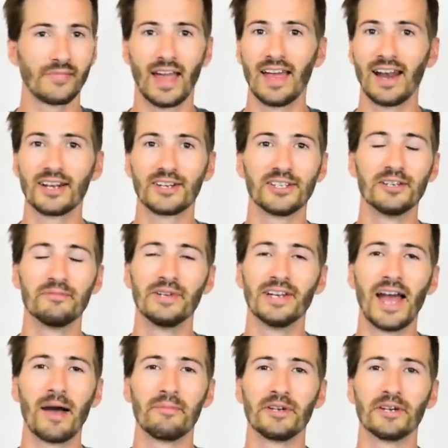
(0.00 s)
And I couldn't have been
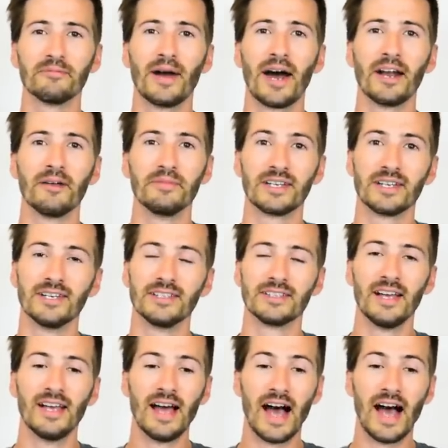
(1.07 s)
happier about it because